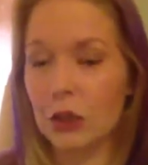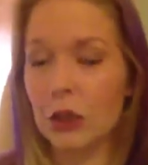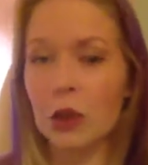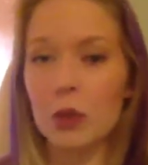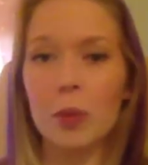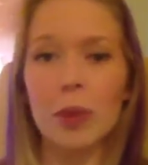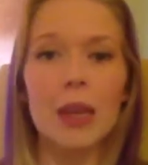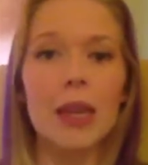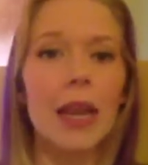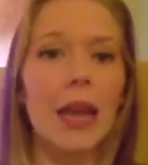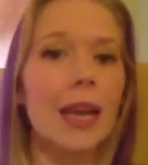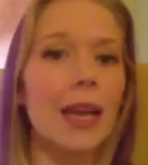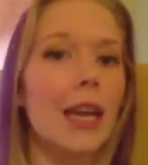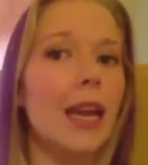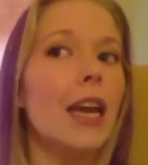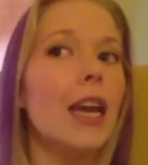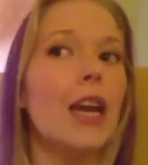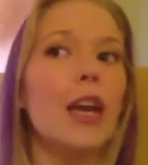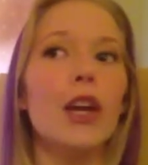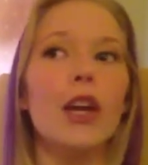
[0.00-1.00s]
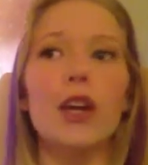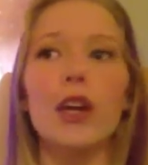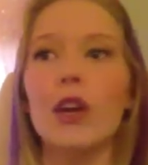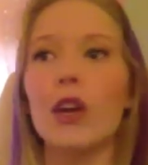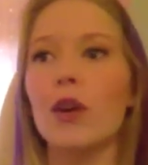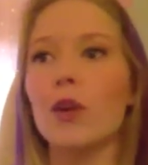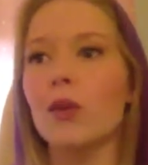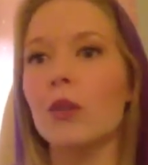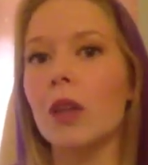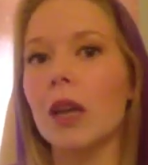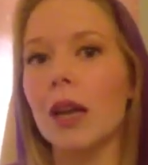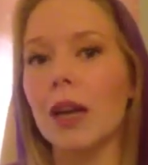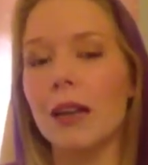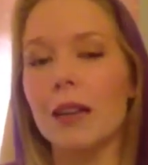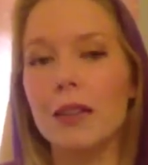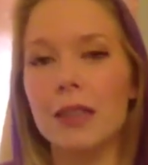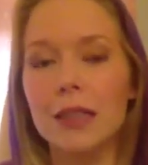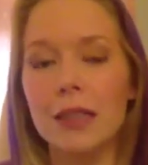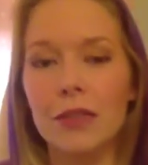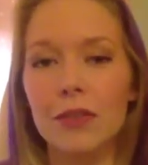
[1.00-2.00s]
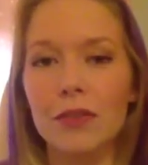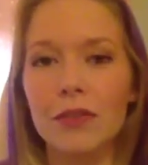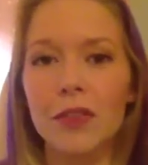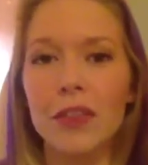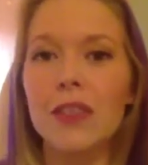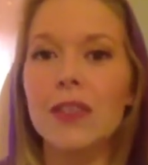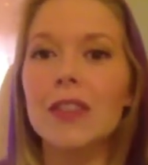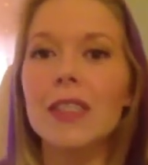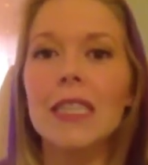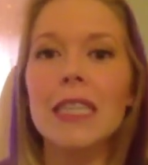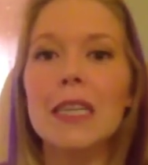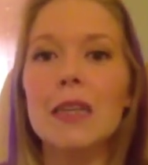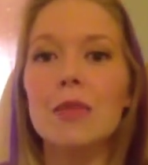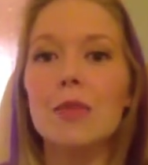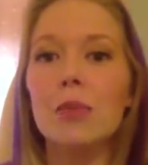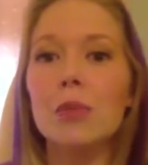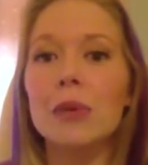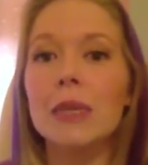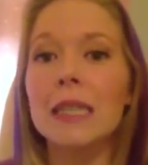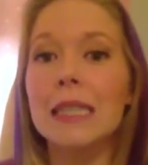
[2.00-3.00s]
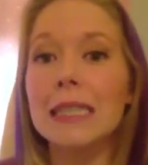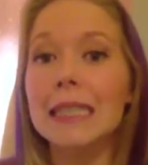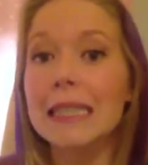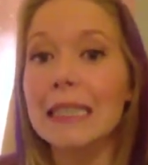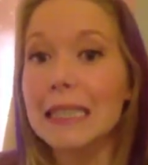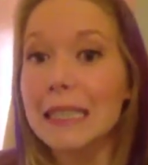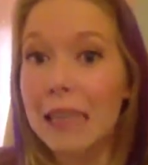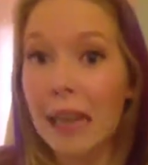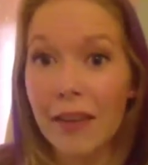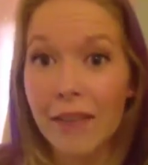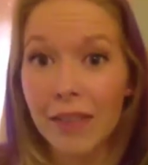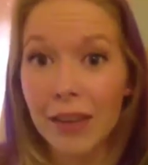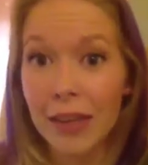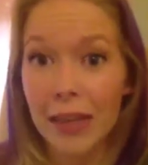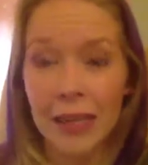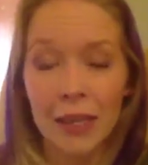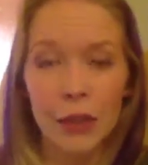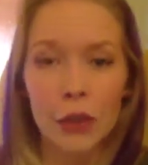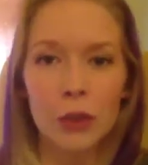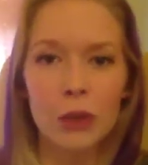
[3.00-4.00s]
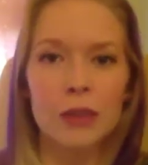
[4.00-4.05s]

So it'll be like, 15.7